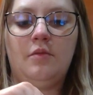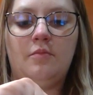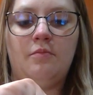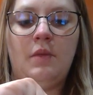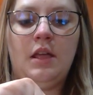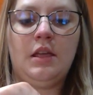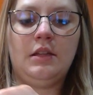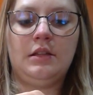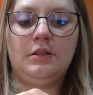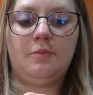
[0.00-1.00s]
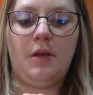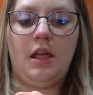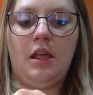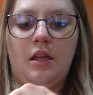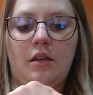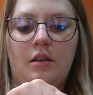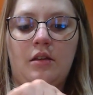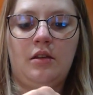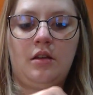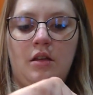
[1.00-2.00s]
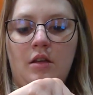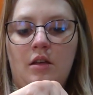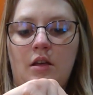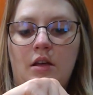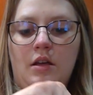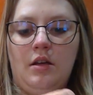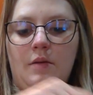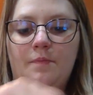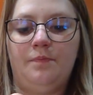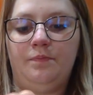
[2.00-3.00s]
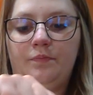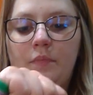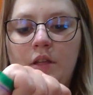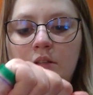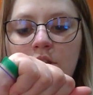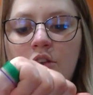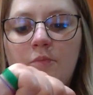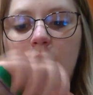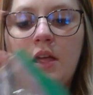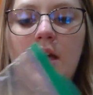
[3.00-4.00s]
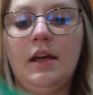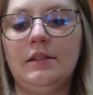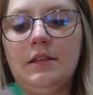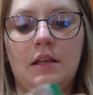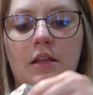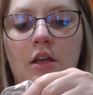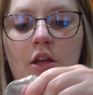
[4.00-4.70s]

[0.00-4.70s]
make it into pink, into your pink icing.